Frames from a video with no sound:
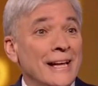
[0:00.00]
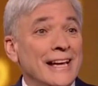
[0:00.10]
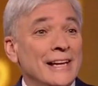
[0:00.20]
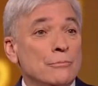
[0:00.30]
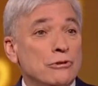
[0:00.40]

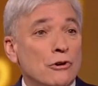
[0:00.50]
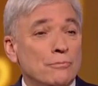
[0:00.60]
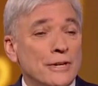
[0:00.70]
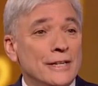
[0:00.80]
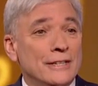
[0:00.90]

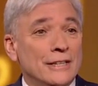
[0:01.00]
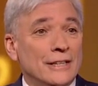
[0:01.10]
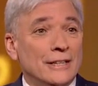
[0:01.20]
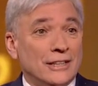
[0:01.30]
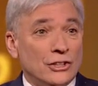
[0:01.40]
inappropriate
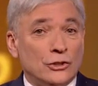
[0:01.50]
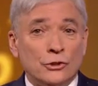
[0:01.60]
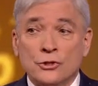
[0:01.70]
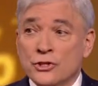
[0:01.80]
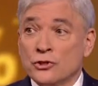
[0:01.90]
uh,
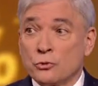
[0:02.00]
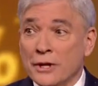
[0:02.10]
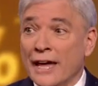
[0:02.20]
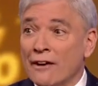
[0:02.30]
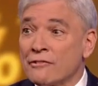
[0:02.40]
conclusions
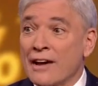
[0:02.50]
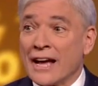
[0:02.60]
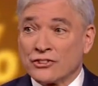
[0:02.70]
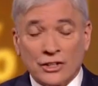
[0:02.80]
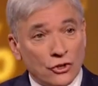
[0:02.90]
without
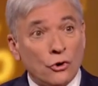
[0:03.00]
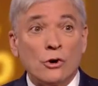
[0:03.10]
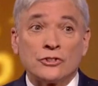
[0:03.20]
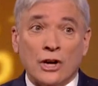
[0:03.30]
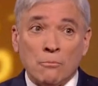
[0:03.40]
facts can
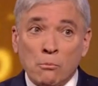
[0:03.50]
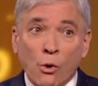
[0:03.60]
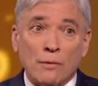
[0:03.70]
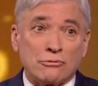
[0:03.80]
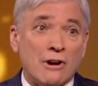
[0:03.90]
cause
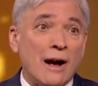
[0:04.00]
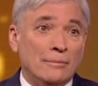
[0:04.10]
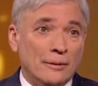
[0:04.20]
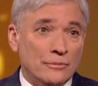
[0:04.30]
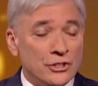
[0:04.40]
more
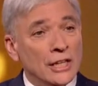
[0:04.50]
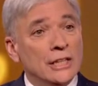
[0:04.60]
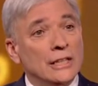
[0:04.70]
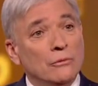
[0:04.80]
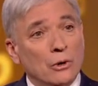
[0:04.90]
problems
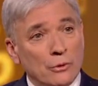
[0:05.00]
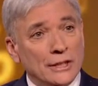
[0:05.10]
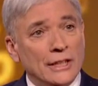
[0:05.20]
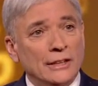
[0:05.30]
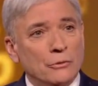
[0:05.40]
than what we're
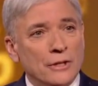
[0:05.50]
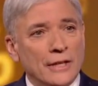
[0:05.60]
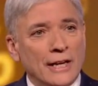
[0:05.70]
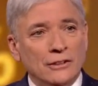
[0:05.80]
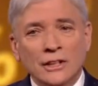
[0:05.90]
dealing with
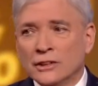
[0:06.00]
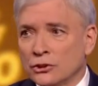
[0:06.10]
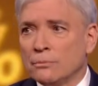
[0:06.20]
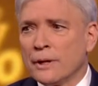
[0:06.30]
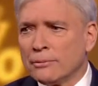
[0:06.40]
now. Point.
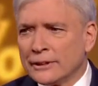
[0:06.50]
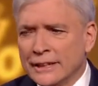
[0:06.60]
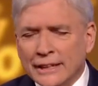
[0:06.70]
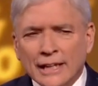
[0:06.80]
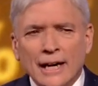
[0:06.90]
So people
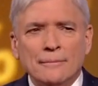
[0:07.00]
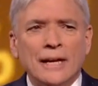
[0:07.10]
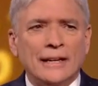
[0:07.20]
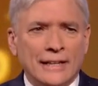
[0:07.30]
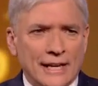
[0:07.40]
need to calm
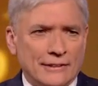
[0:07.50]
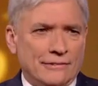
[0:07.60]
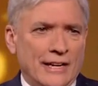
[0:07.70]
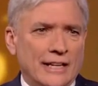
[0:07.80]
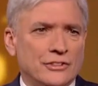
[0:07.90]
down and get the facts.